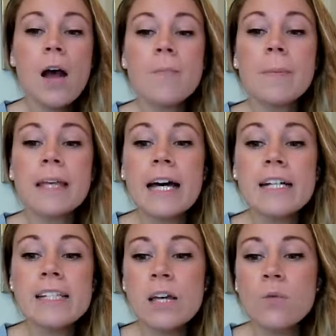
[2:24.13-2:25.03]
But
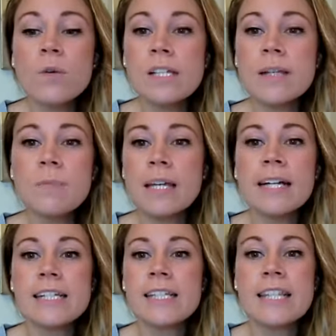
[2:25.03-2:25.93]
because it wasn't
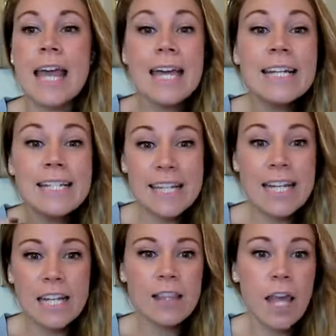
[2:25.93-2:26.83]
because
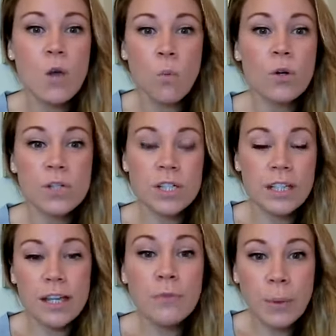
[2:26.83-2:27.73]
they weren't
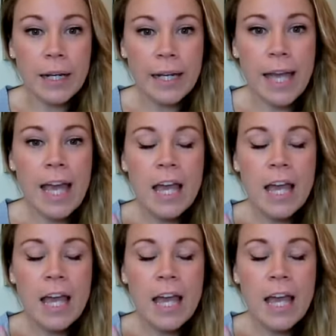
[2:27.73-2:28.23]
delivering,